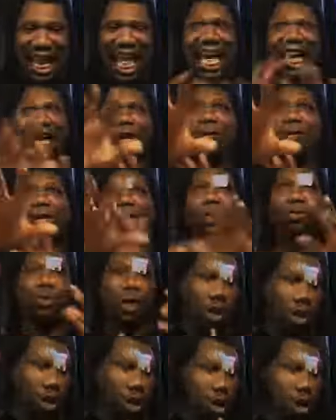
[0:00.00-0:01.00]
language.
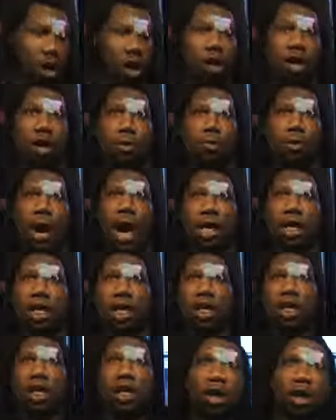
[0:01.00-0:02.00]
We hit
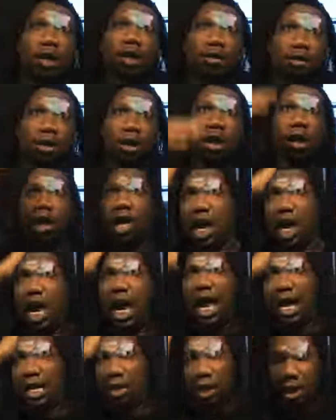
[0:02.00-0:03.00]
body,
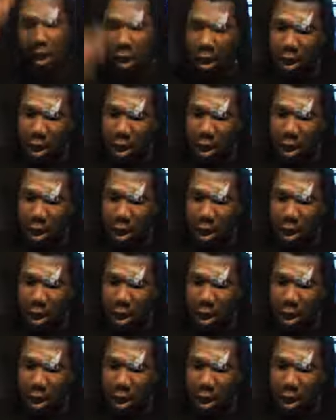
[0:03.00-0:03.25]
head,